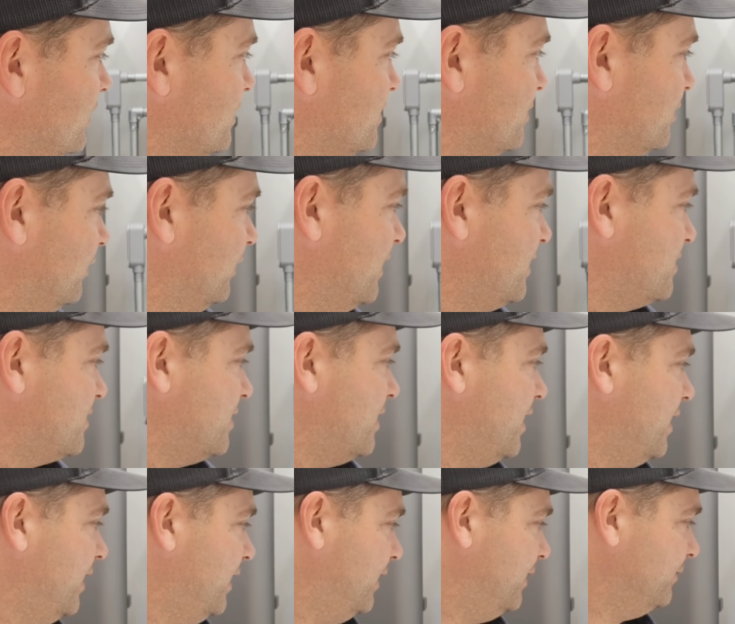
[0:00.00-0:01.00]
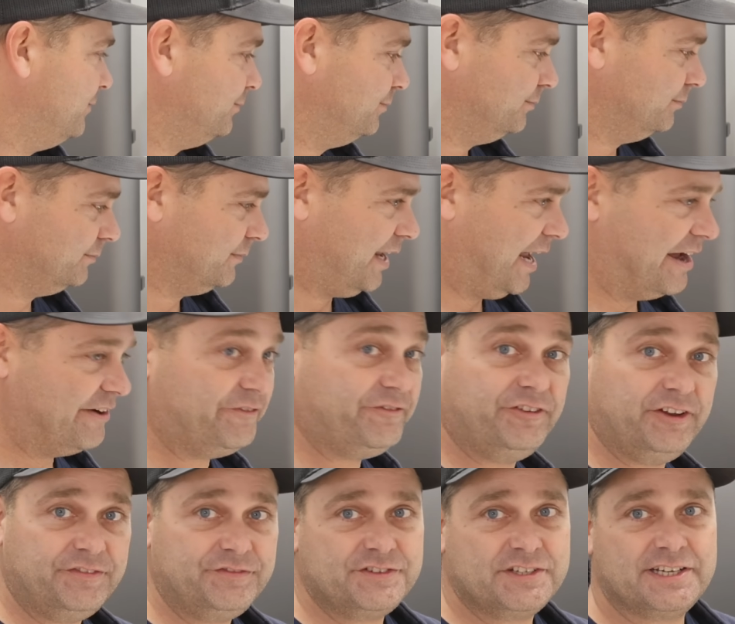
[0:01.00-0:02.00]
So let's say at
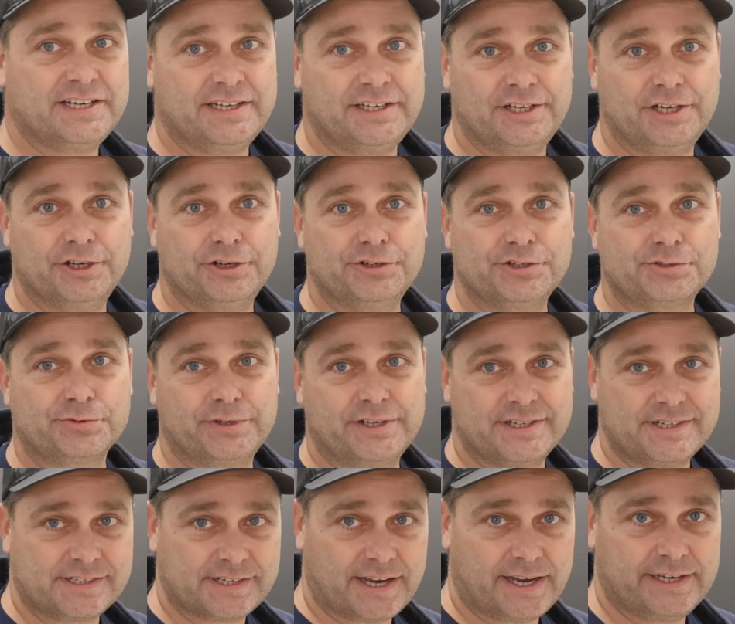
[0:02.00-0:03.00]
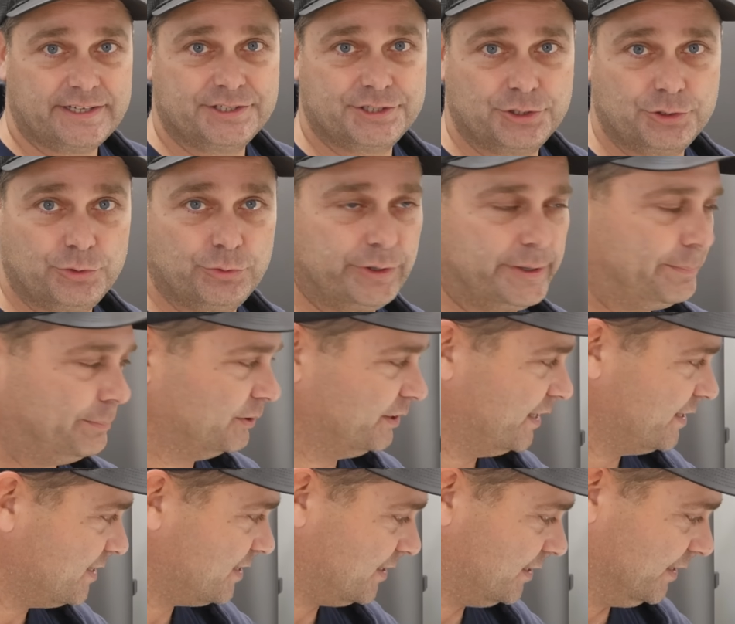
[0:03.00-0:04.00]
15 years, we decide to
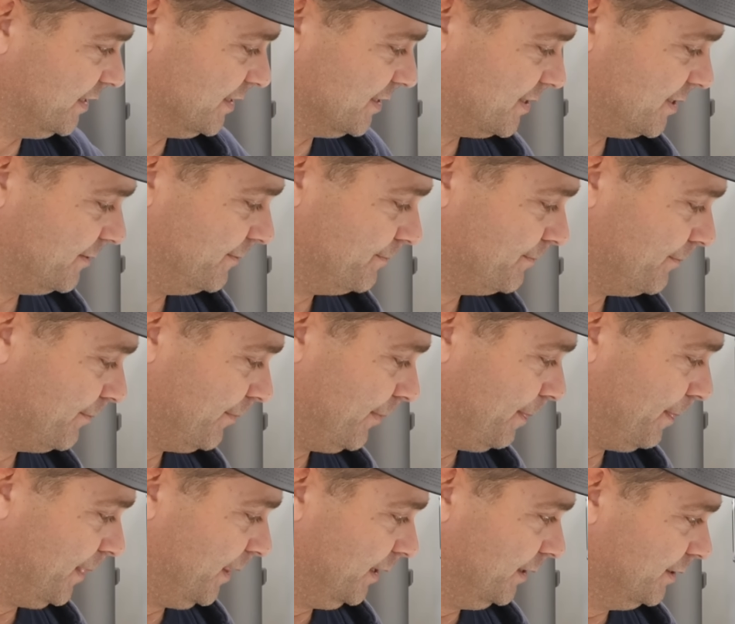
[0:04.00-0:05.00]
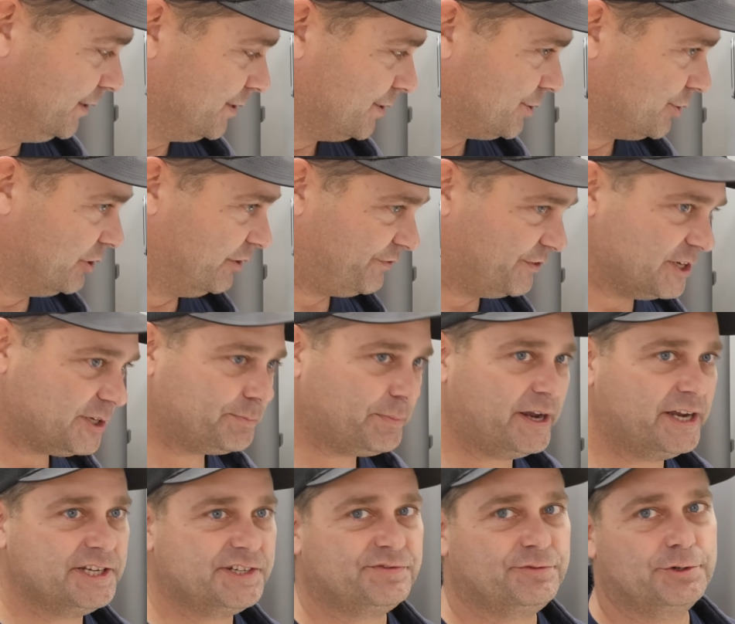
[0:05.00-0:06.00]
replace these. So if this
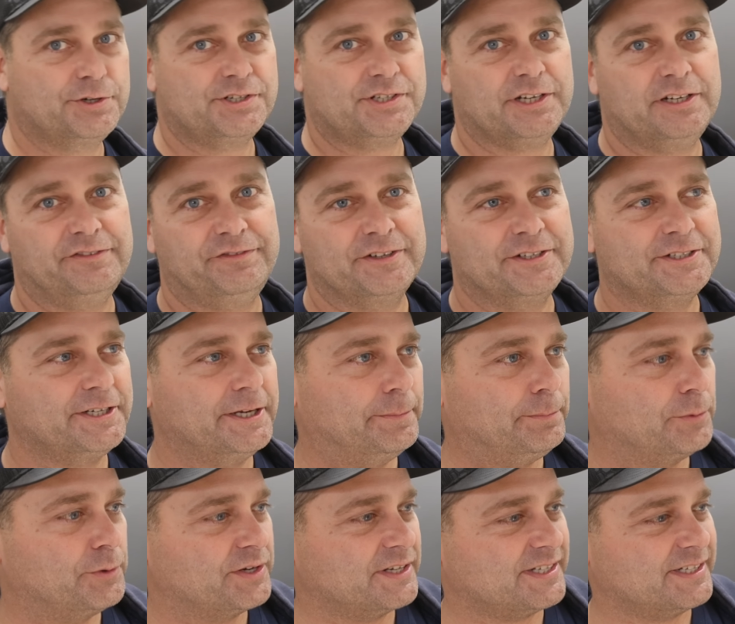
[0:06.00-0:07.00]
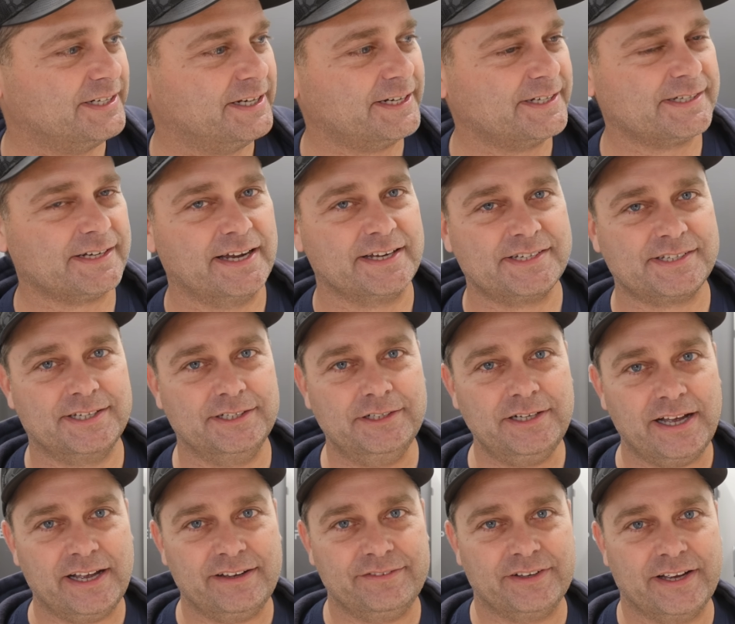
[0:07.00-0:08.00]
pays for itself in 10.6, I
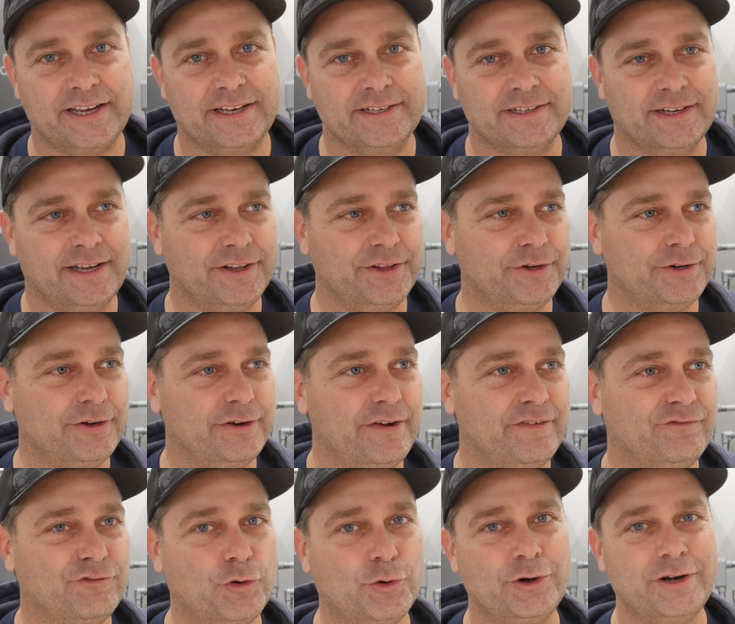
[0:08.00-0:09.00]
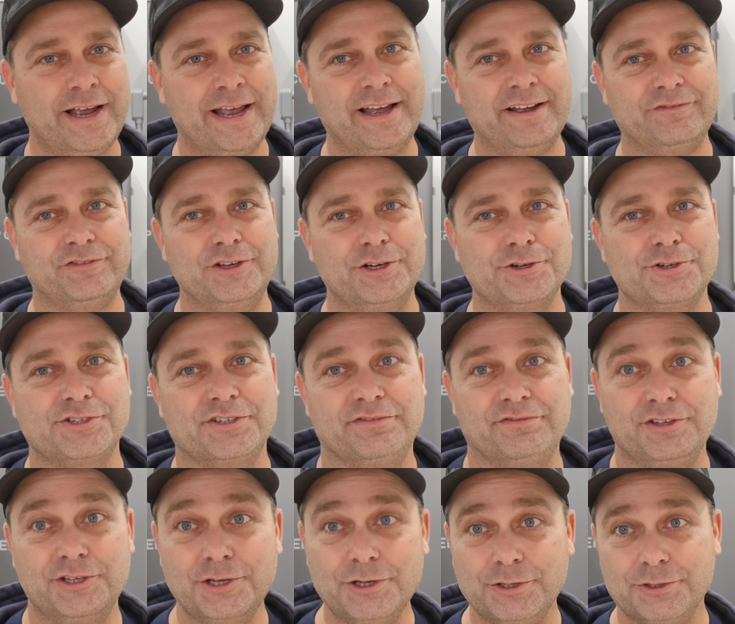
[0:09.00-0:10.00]
still have another 4.5 years
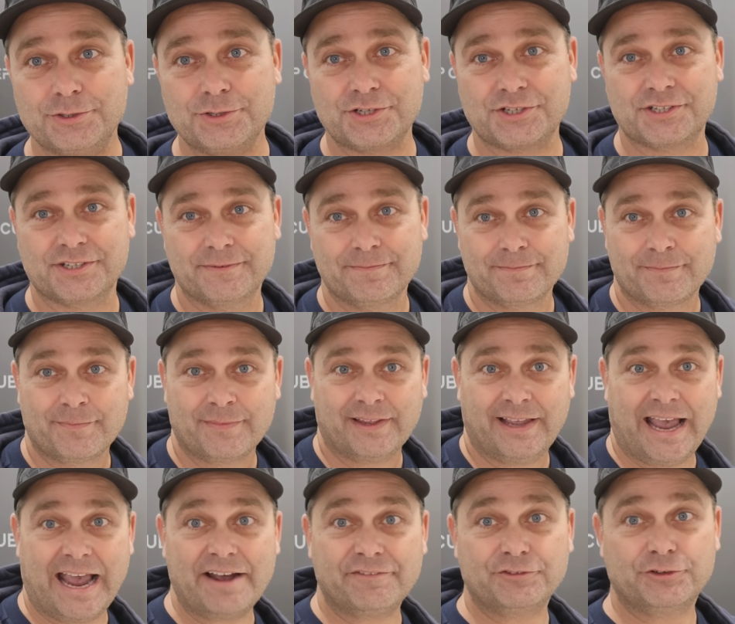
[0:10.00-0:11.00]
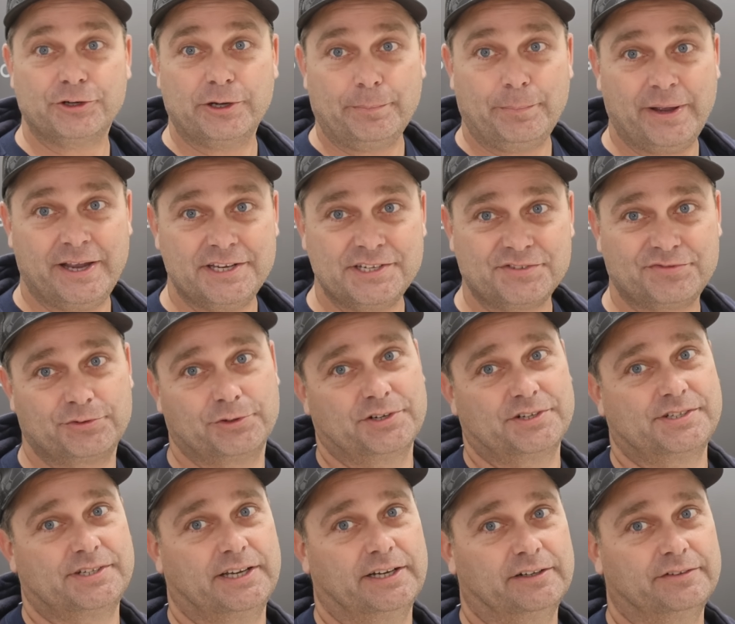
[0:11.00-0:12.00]
of use after it pays for
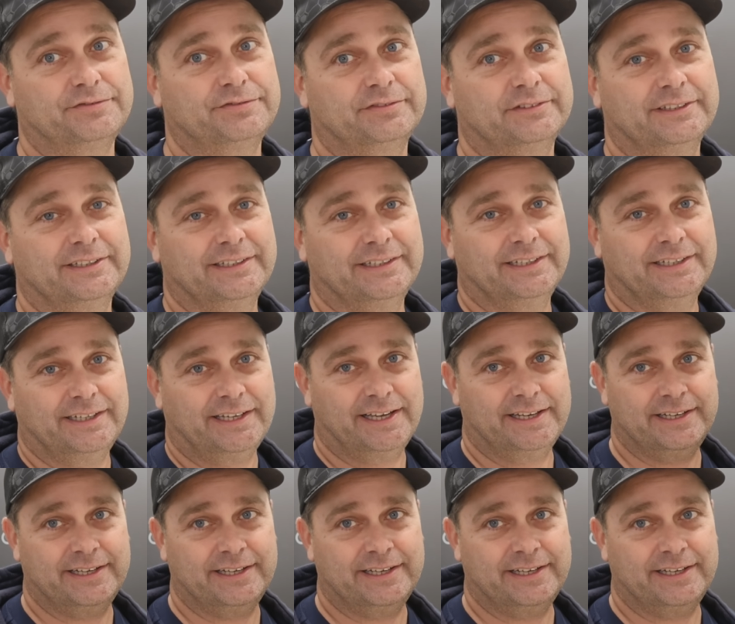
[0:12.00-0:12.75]
itself.